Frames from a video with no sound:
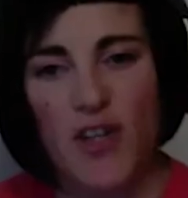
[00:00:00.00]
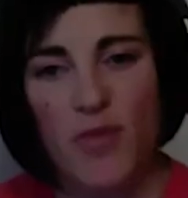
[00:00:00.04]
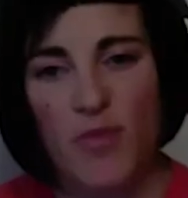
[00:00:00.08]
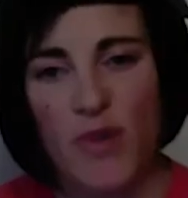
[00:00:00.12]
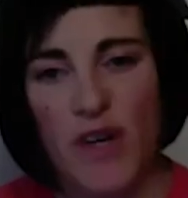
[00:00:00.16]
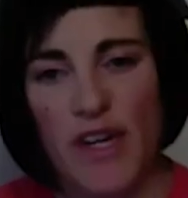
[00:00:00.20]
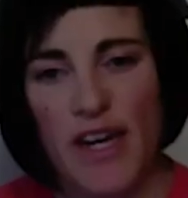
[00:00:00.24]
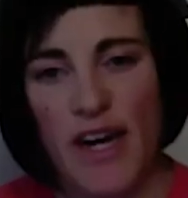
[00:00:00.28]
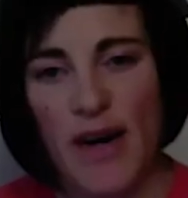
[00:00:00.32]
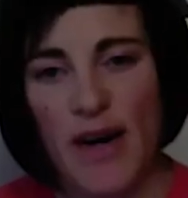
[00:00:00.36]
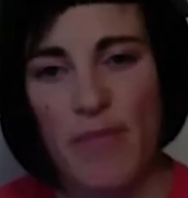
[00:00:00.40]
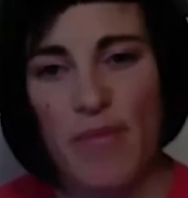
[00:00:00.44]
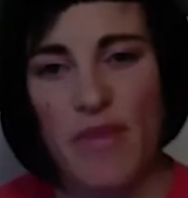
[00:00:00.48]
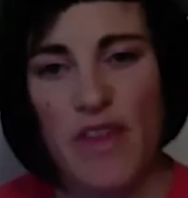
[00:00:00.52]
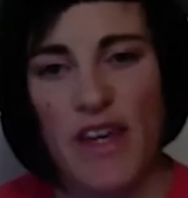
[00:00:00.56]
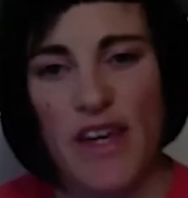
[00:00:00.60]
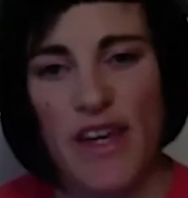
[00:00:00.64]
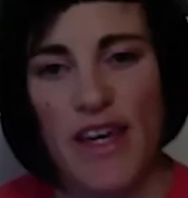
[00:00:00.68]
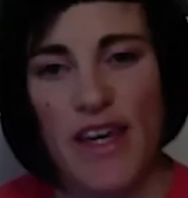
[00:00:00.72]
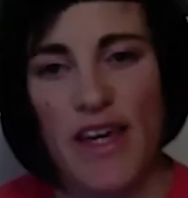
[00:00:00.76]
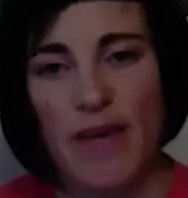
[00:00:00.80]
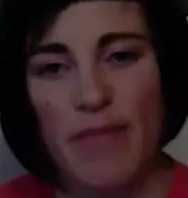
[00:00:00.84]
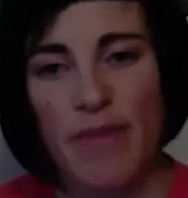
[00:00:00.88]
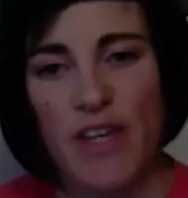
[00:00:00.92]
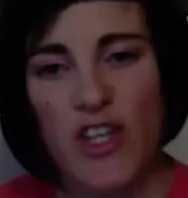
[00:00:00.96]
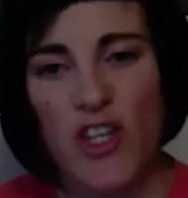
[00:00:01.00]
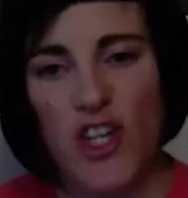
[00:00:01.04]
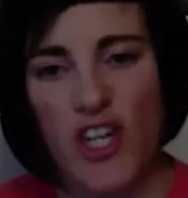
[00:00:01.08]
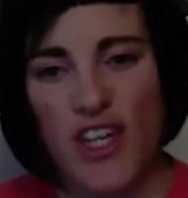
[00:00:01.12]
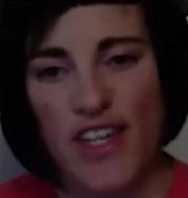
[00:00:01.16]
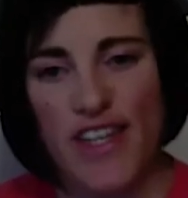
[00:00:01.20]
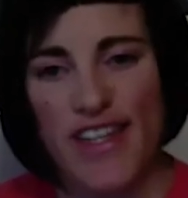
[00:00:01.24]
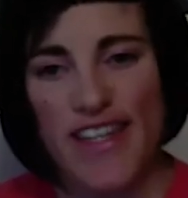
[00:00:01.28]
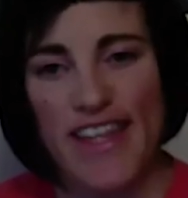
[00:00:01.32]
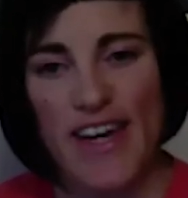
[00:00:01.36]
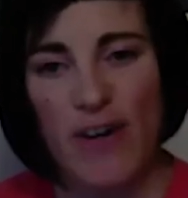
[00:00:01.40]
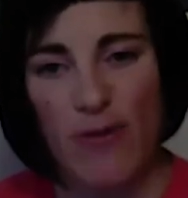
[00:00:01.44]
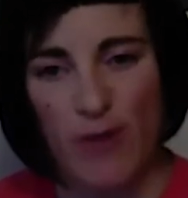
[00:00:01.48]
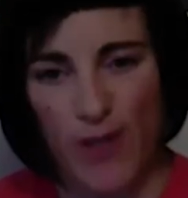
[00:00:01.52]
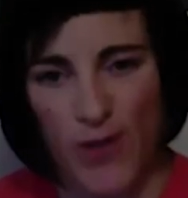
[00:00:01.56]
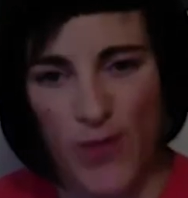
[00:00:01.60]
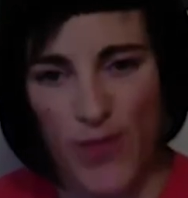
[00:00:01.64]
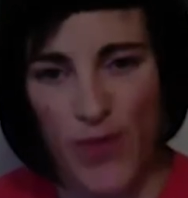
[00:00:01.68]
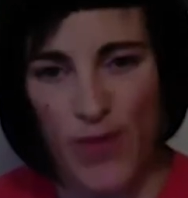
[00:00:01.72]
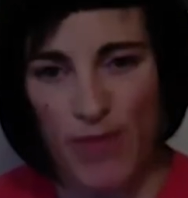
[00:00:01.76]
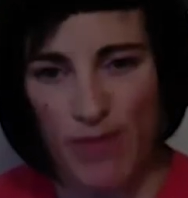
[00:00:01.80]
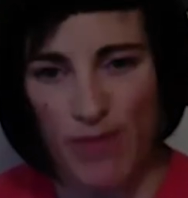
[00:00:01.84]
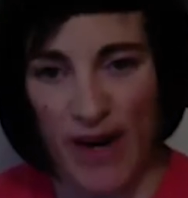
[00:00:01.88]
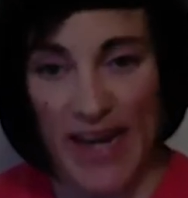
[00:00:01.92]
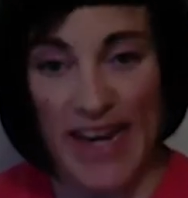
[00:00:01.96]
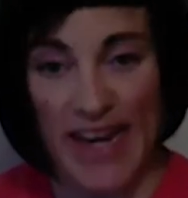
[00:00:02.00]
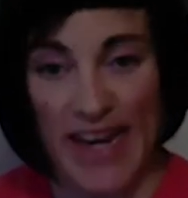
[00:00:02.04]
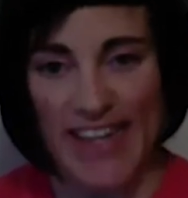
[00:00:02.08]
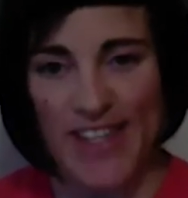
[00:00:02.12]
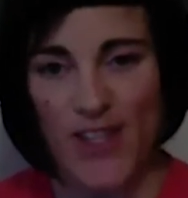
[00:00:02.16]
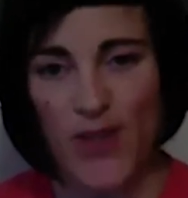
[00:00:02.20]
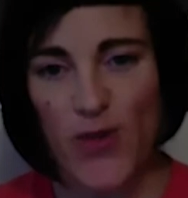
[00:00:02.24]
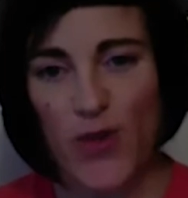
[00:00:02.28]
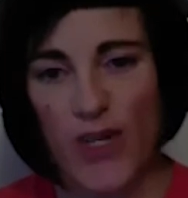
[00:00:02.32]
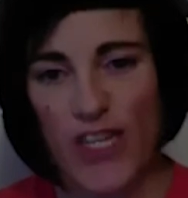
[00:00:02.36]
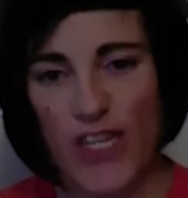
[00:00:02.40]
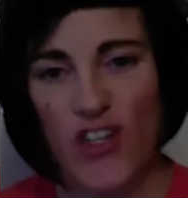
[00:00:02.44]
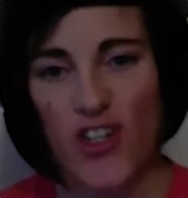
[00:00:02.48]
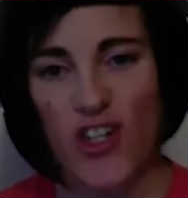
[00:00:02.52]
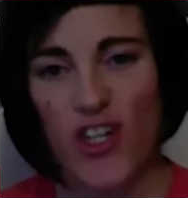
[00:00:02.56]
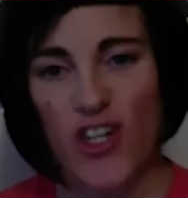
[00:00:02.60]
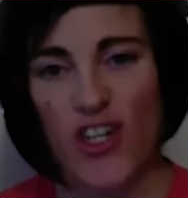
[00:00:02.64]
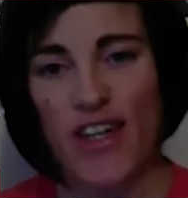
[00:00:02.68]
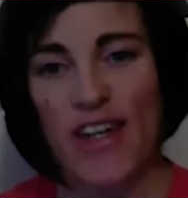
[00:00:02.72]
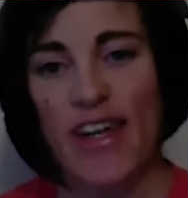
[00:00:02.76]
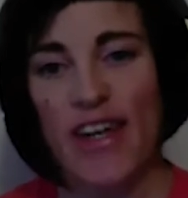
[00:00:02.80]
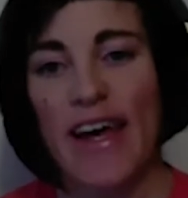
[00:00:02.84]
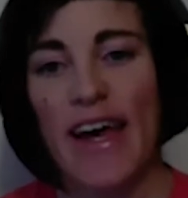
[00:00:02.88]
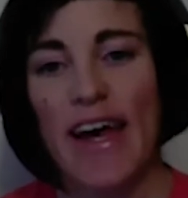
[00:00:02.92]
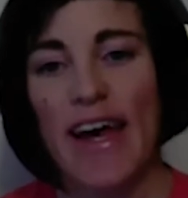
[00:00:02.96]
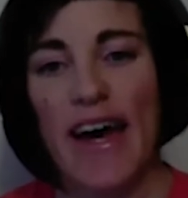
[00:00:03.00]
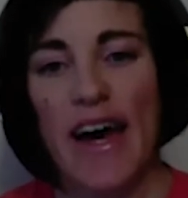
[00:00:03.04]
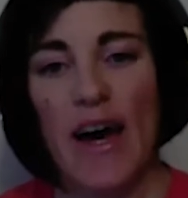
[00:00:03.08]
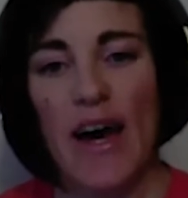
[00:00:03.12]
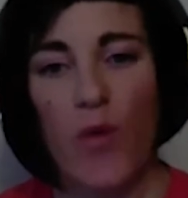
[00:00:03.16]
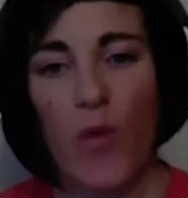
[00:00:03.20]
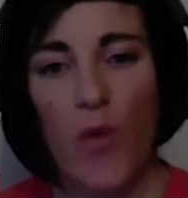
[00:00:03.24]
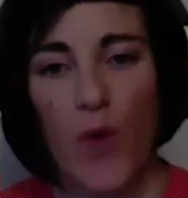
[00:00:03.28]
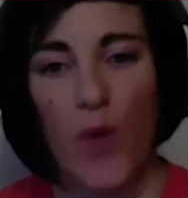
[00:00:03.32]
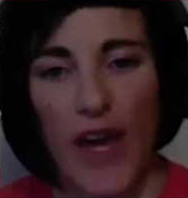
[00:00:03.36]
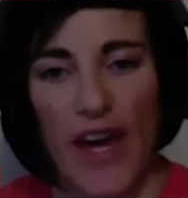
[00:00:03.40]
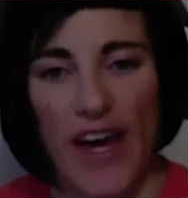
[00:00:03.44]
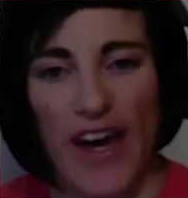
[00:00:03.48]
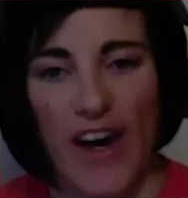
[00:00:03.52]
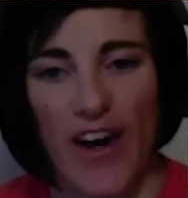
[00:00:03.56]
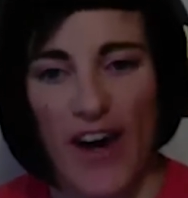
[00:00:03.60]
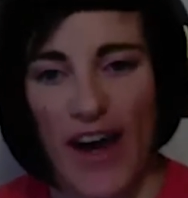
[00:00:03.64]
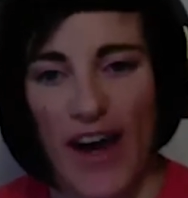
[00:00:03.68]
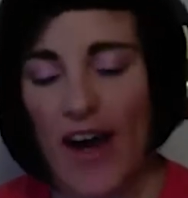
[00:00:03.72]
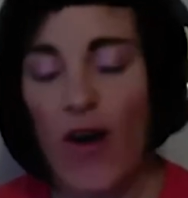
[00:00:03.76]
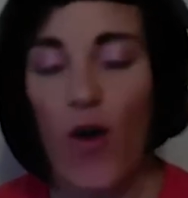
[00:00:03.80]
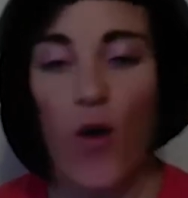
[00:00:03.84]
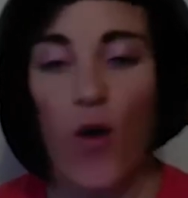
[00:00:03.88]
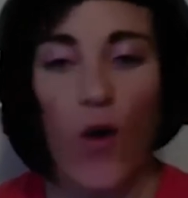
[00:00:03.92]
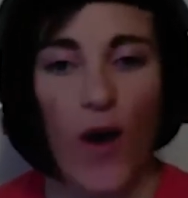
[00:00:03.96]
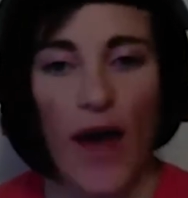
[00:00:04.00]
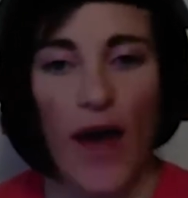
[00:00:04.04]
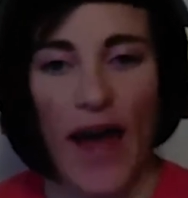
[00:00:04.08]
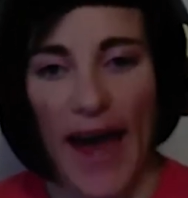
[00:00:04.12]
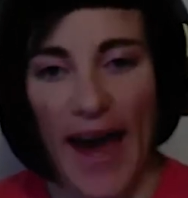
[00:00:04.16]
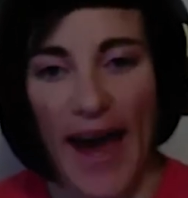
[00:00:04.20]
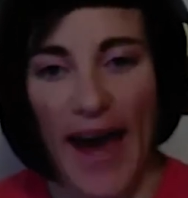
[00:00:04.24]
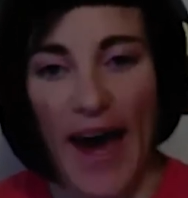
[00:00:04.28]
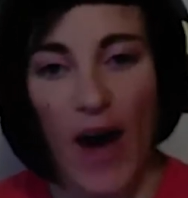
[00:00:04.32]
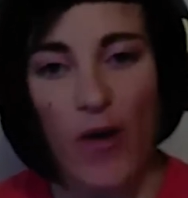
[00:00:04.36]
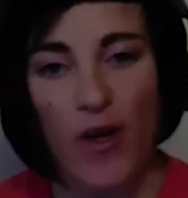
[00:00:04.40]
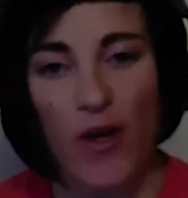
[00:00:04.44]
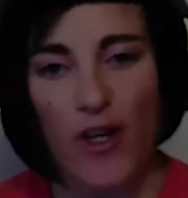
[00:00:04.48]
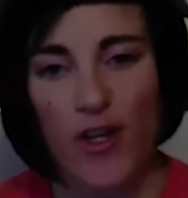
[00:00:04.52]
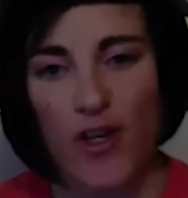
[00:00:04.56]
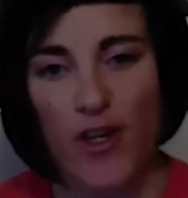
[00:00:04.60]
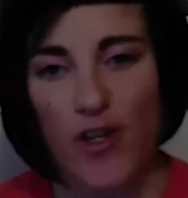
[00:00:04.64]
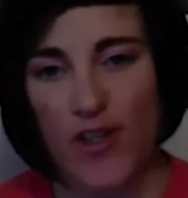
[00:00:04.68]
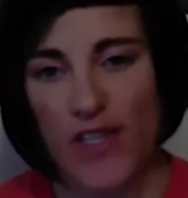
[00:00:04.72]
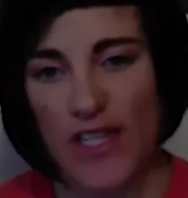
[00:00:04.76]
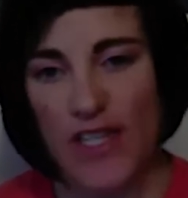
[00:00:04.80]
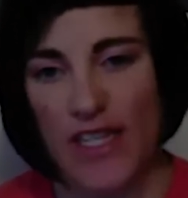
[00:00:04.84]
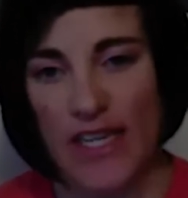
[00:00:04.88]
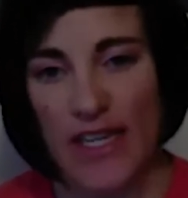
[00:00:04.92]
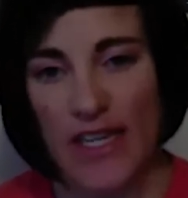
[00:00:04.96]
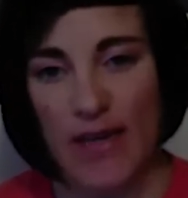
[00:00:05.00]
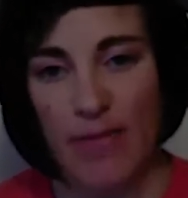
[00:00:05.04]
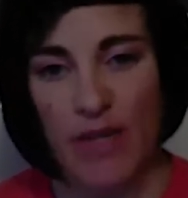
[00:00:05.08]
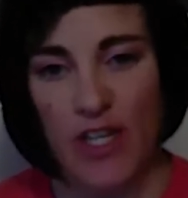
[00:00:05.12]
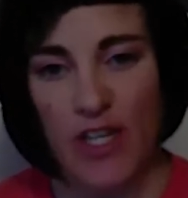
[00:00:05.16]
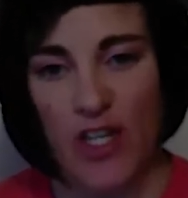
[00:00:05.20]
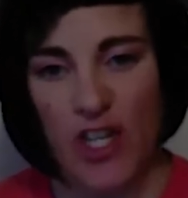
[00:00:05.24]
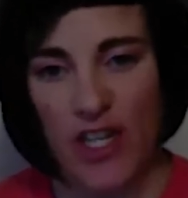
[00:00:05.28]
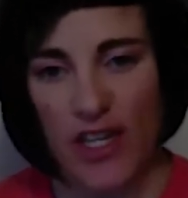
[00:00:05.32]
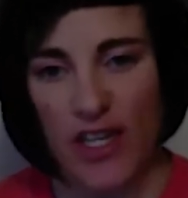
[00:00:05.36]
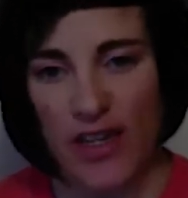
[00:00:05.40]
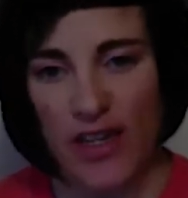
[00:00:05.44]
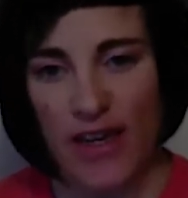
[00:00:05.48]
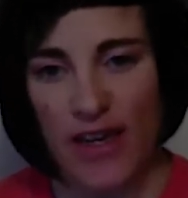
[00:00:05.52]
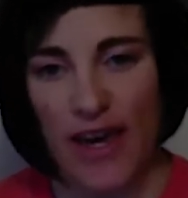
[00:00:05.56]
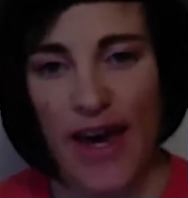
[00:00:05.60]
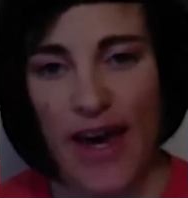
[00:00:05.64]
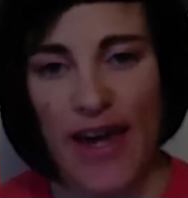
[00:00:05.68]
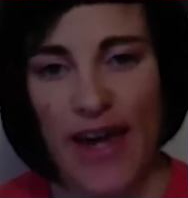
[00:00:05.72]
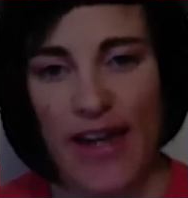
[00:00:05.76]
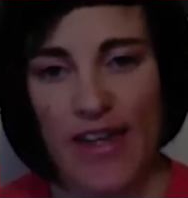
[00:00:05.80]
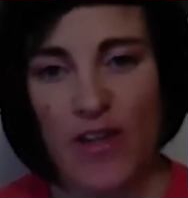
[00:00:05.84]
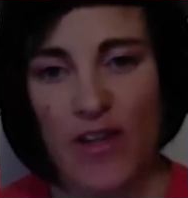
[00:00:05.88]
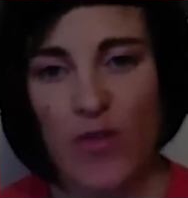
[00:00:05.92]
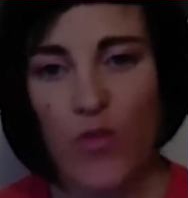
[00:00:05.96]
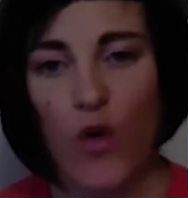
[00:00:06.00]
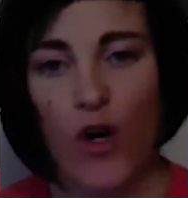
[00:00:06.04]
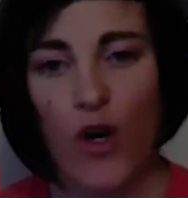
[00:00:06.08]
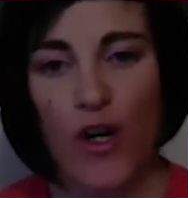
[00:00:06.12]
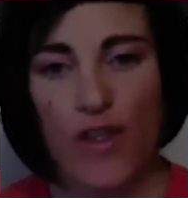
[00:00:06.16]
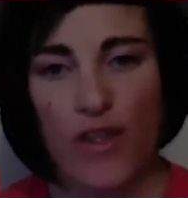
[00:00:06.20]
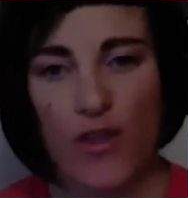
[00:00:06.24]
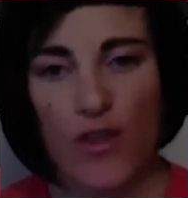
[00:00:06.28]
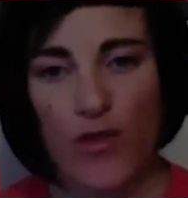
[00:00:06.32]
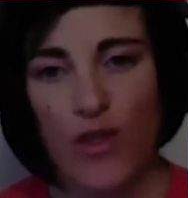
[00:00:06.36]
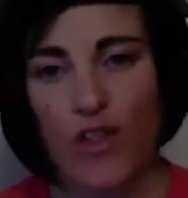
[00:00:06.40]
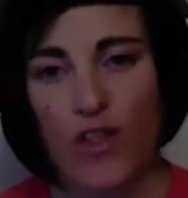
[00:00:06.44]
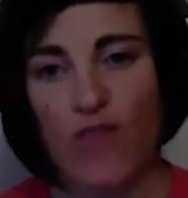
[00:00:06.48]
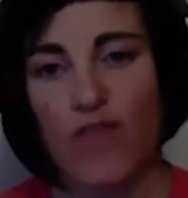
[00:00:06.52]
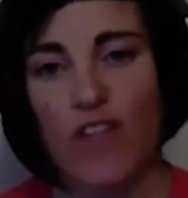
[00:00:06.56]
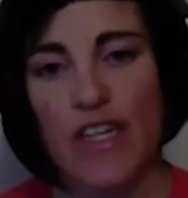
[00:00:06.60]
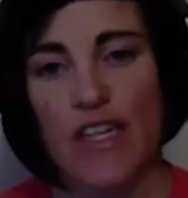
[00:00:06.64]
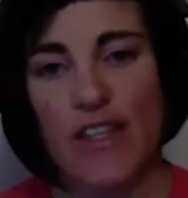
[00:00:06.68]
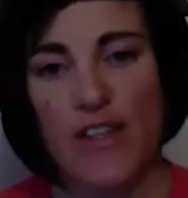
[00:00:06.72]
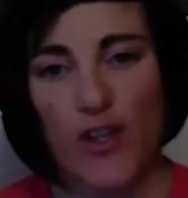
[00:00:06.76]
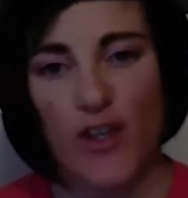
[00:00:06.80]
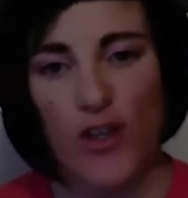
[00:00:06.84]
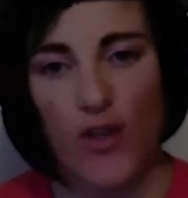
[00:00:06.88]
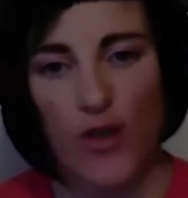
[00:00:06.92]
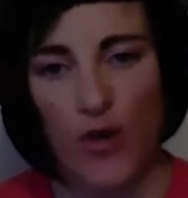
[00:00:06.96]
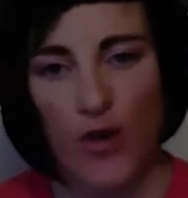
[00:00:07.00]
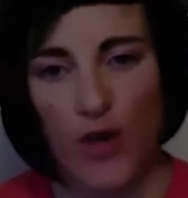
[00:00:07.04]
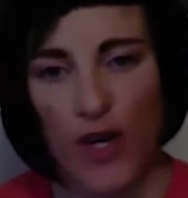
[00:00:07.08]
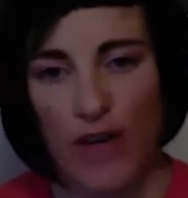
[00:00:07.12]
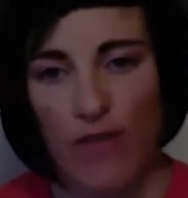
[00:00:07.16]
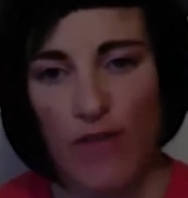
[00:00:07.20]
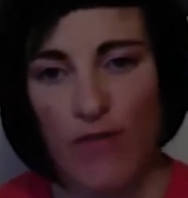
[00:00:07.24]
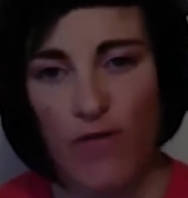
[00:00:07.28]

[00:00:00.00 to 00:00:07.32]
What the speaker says: you bring up the imaging because that was my next question. Where or how are you using imaging and what sorts of things are you looking